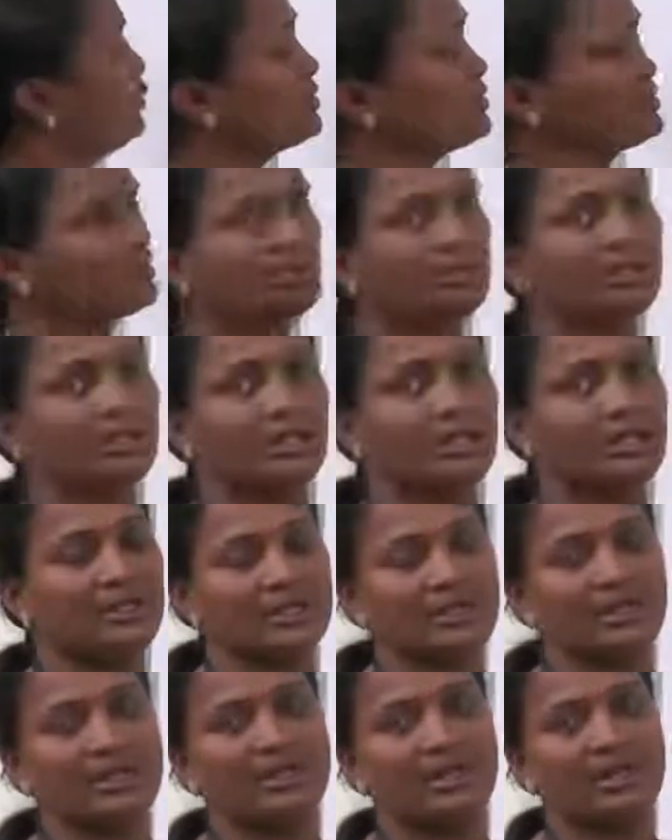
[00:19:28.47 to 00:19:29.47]
push, the
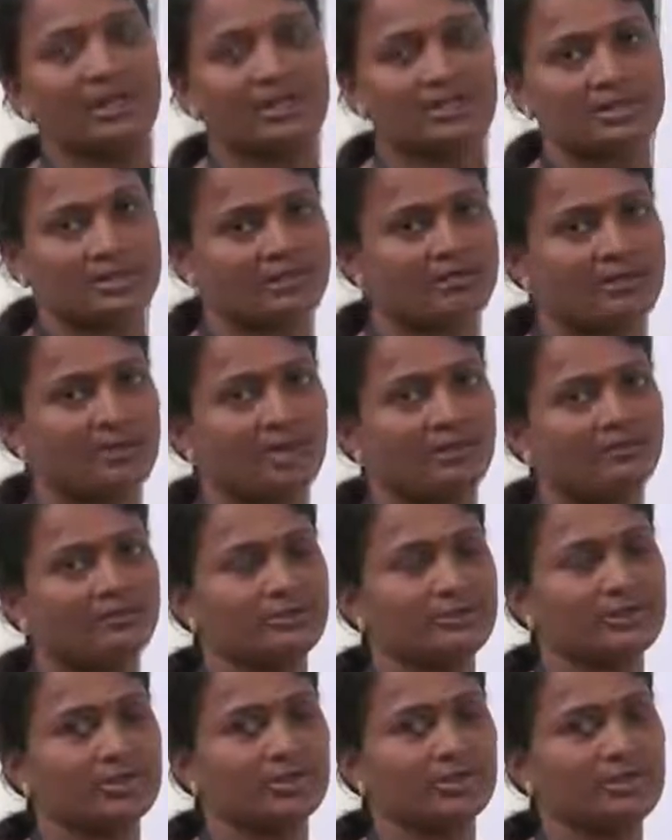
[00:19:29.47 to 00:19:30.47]
initial condition we have
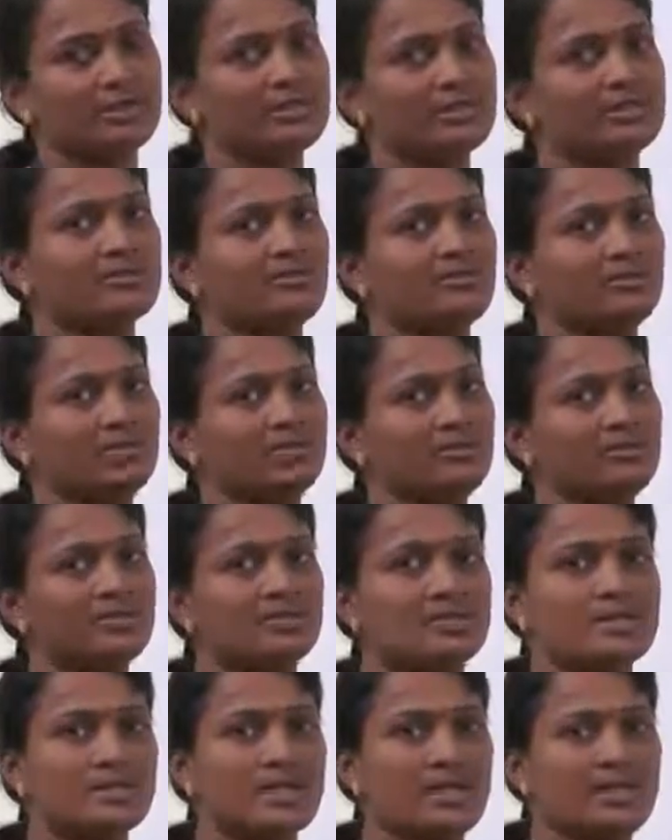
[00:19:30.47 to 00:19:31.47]
to check is whether
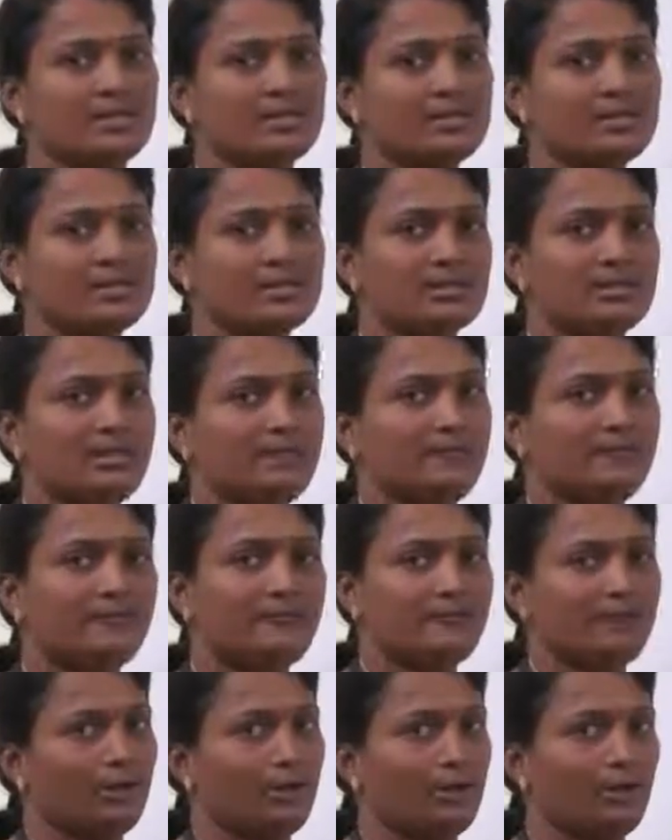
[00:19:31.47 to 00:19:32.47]
stack is
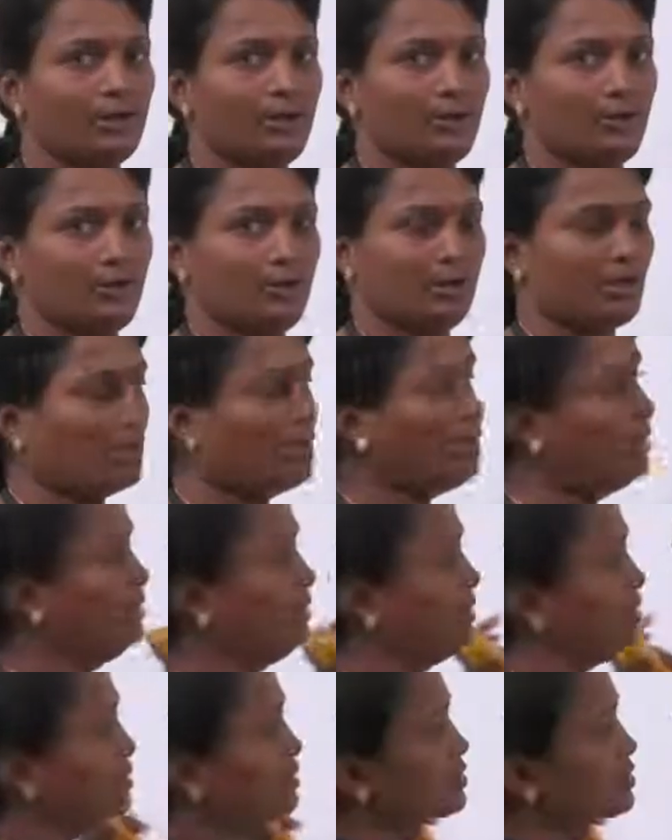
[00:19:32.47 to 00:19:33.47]
full or not.
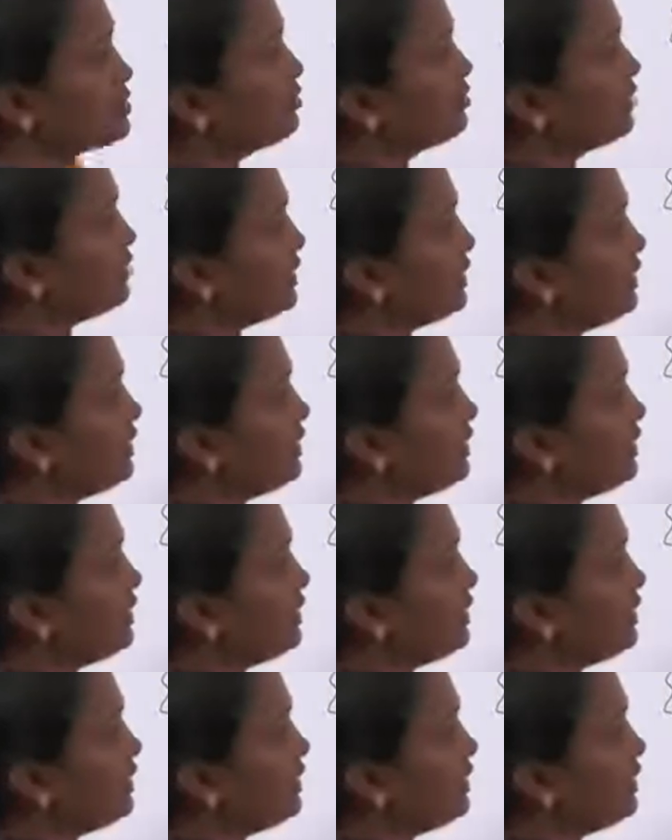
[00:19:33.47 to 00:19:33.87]
So